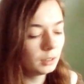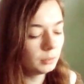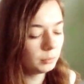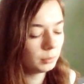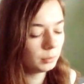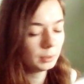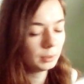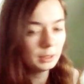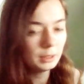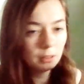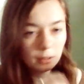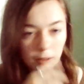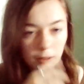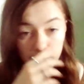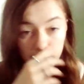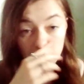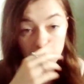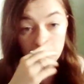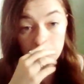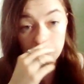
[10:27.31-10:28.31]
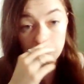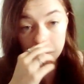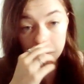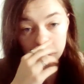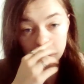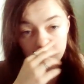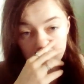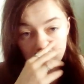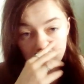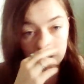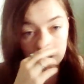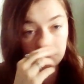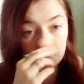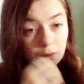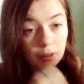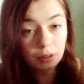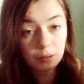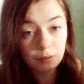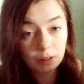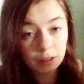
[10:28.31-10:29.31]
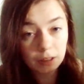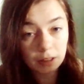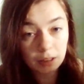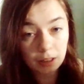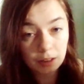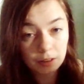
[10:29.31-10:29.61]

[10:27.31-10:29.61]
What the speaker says: Probably, I've been rereading